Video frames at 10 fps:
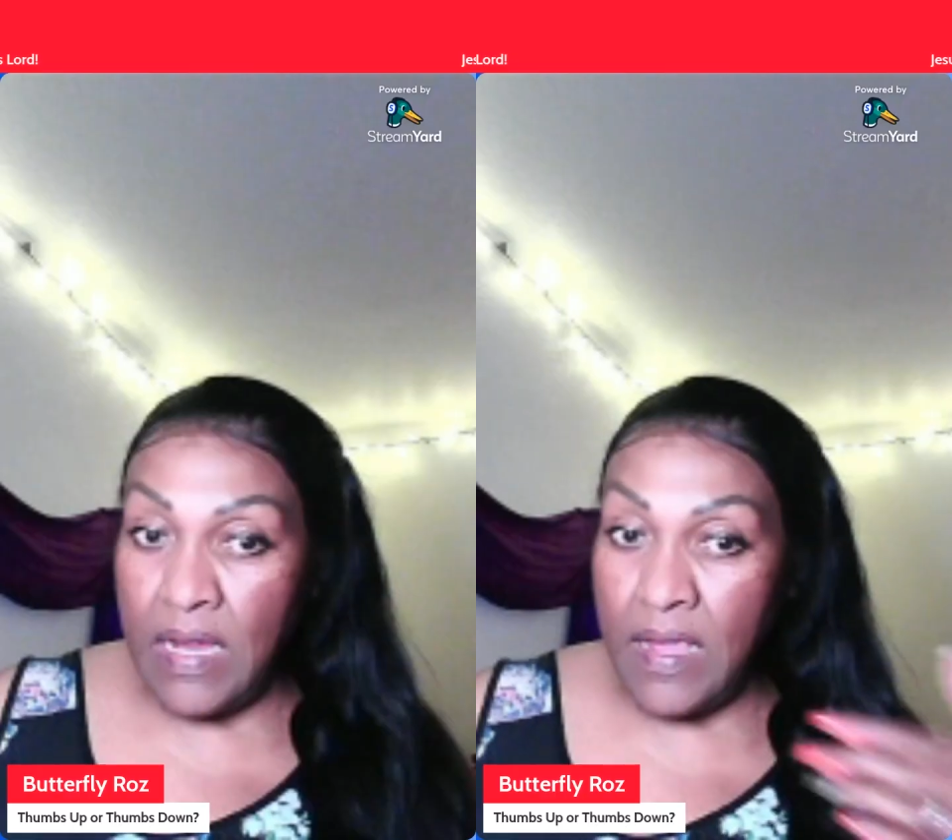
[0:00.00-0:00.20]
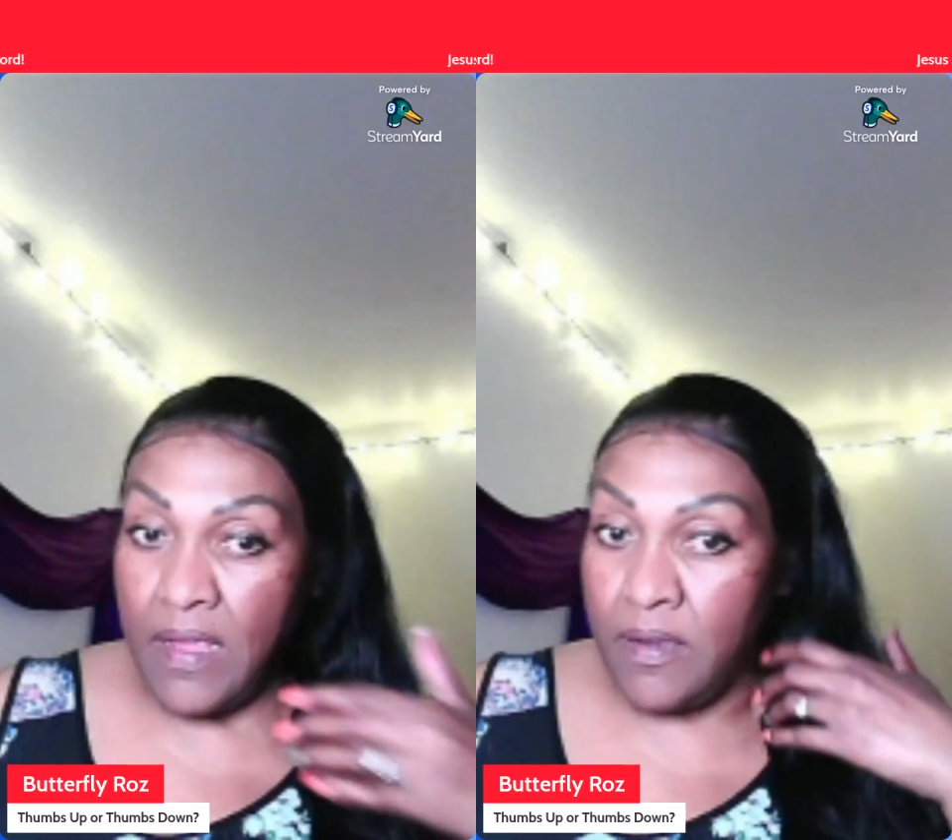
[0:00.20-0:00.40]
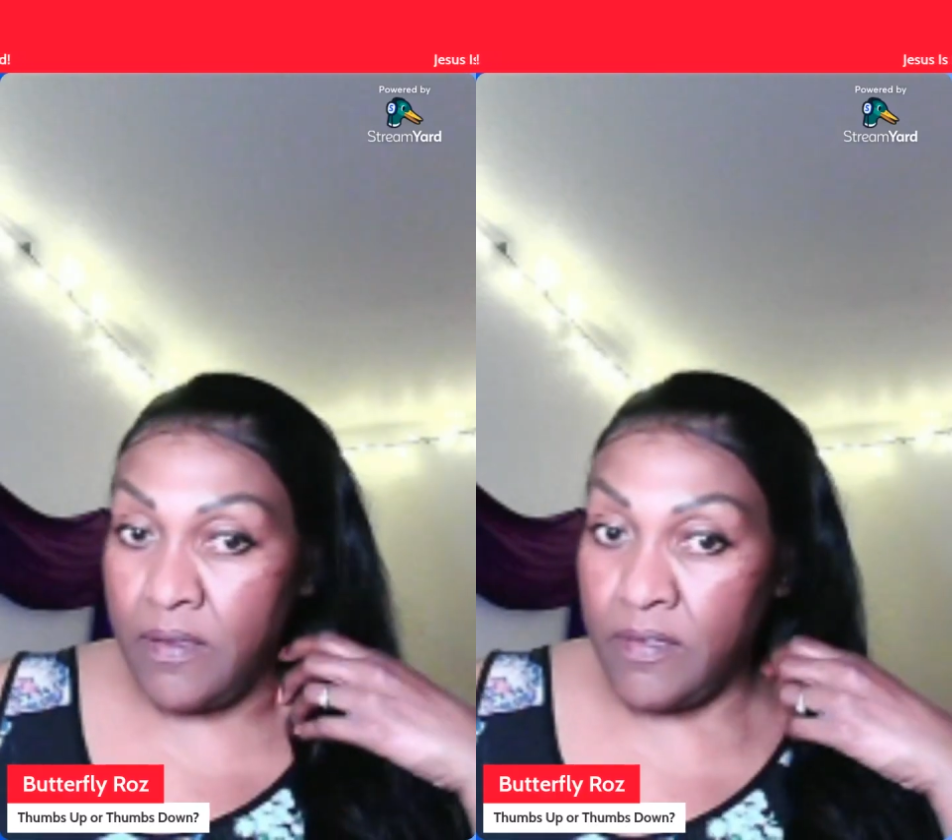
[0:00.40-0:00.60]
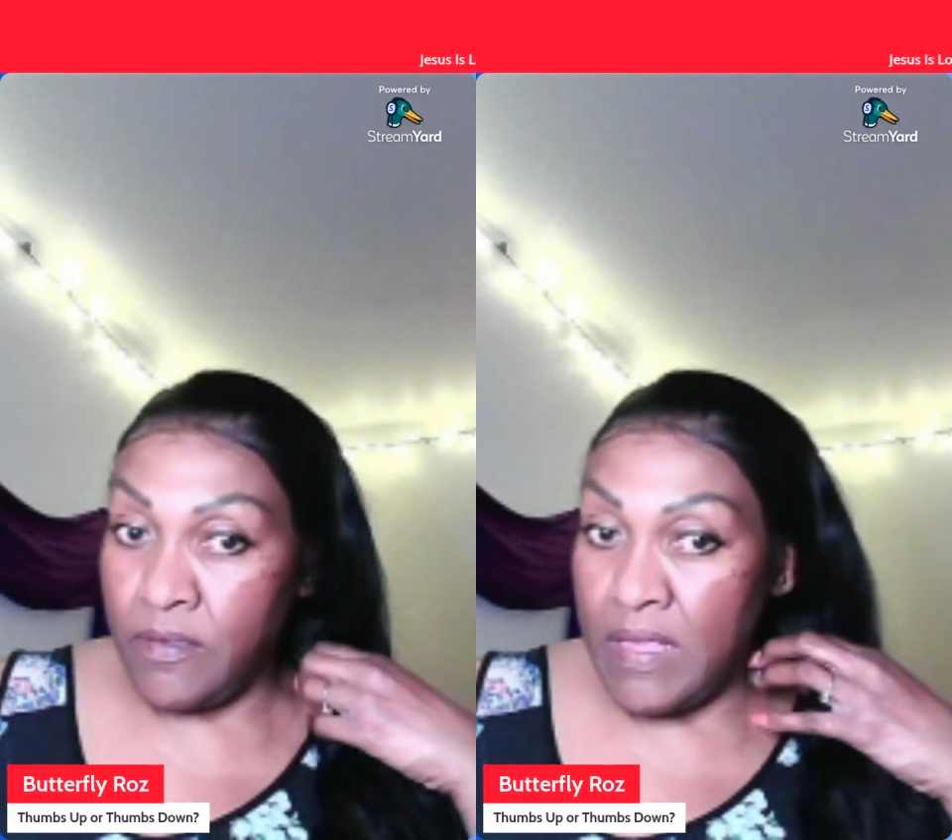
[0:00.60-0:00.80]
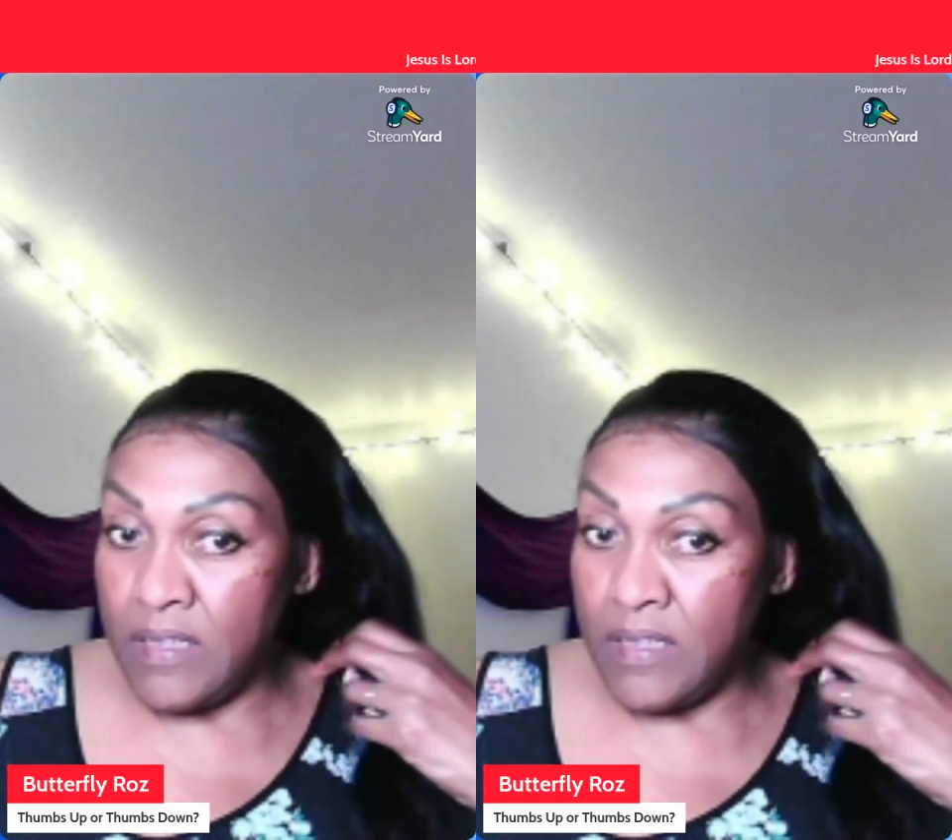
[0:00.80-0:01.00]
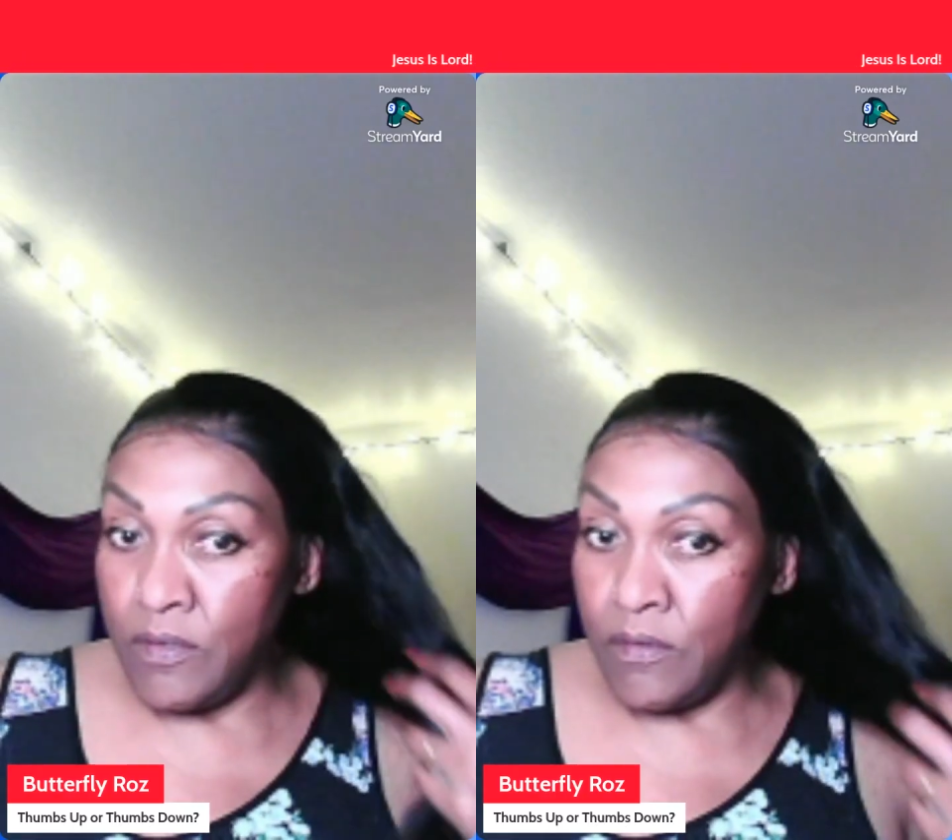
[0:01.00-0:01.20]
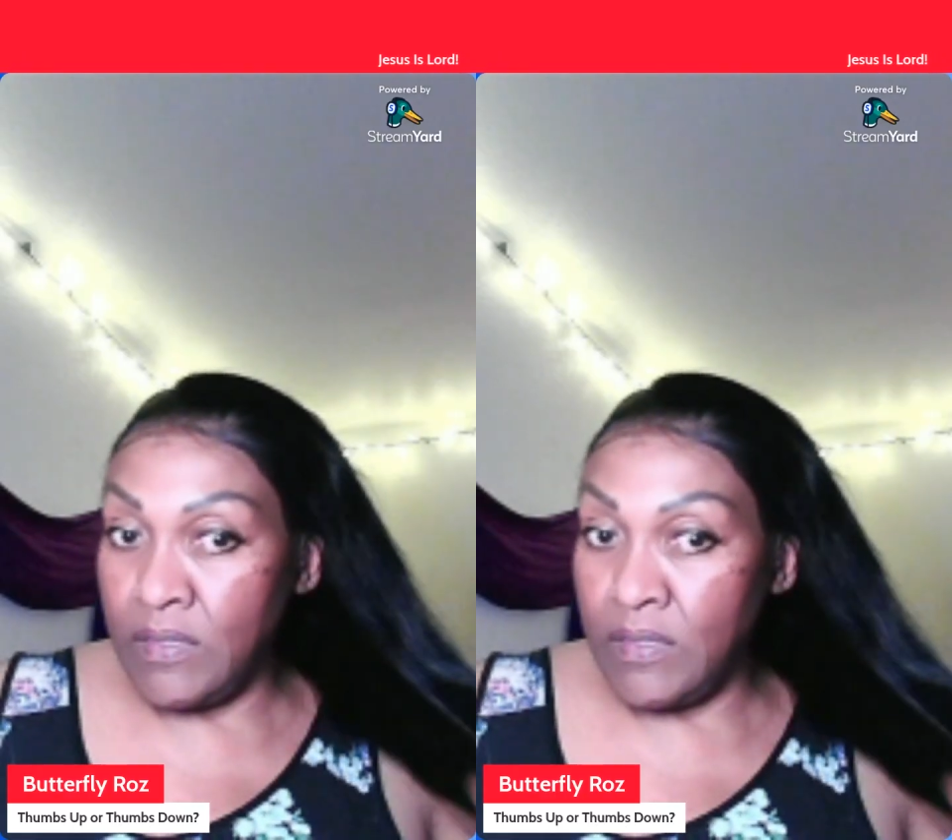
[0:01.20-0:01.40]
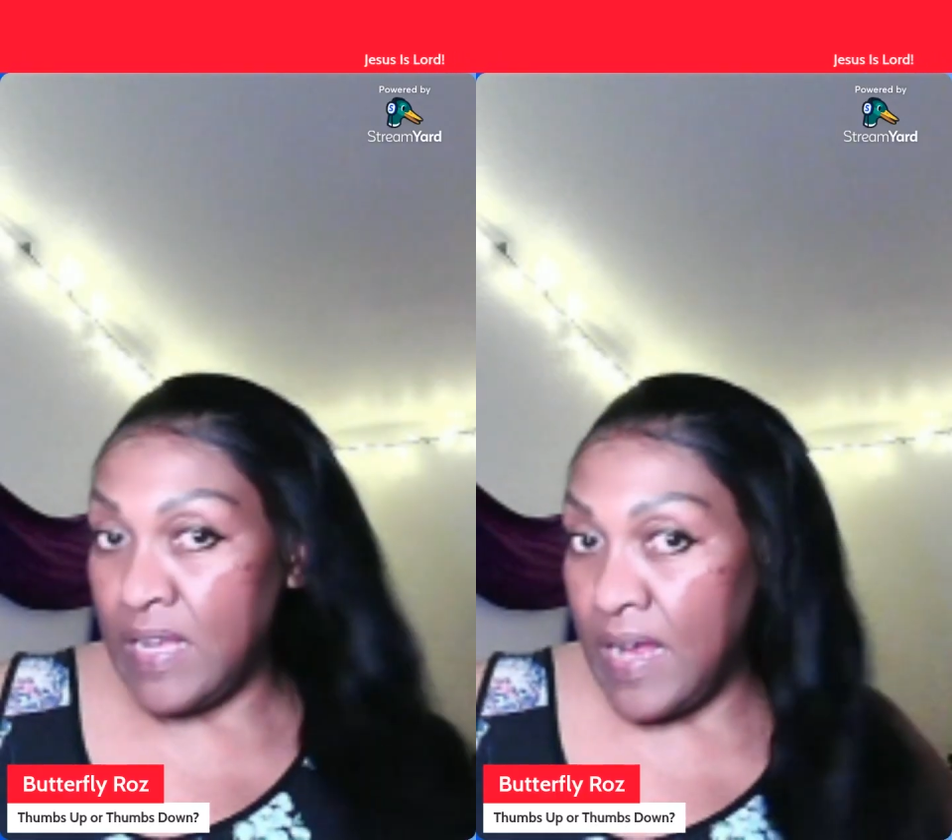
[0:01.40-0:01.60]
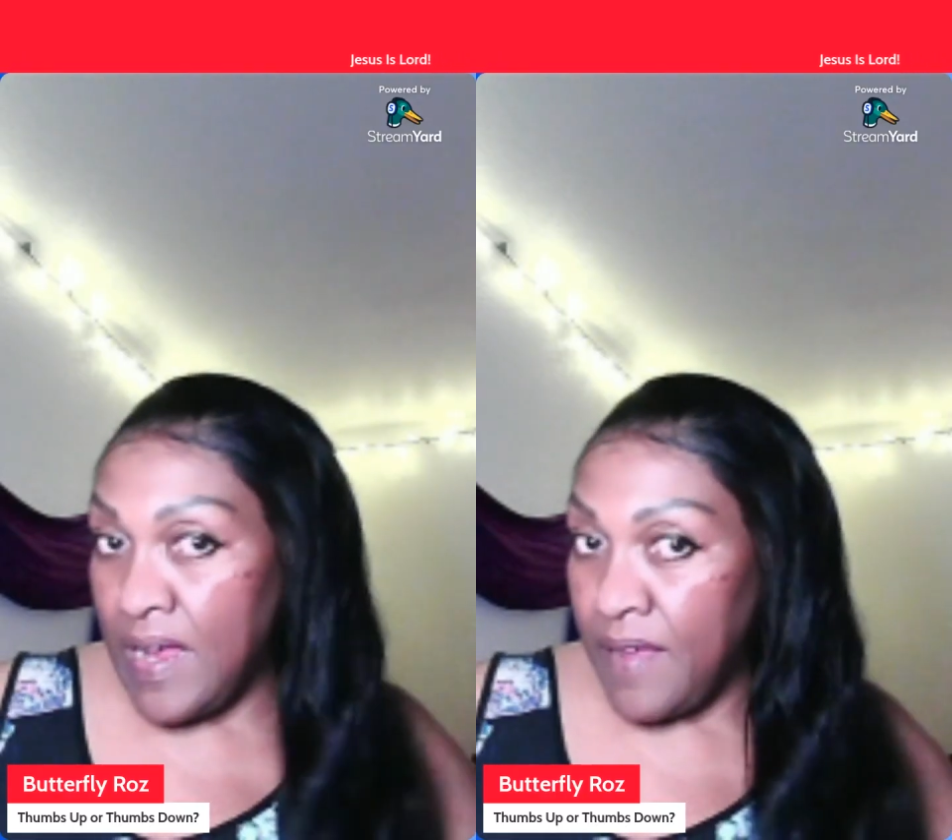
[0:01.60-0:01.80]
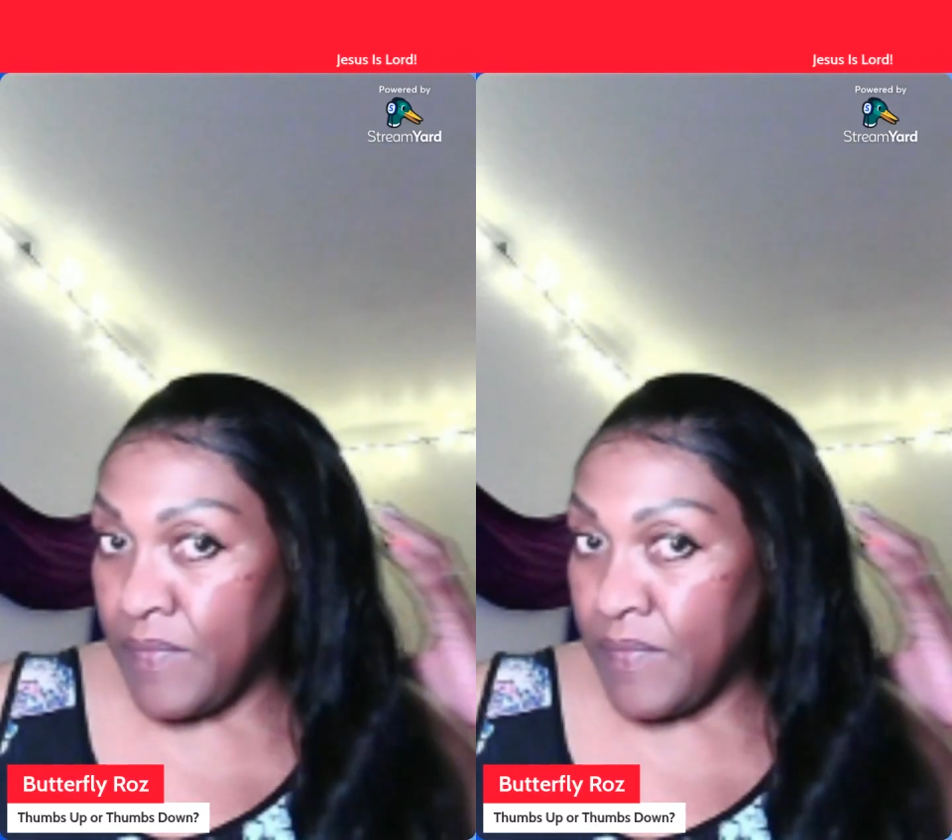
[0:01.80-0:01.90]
so that's the only thing I have not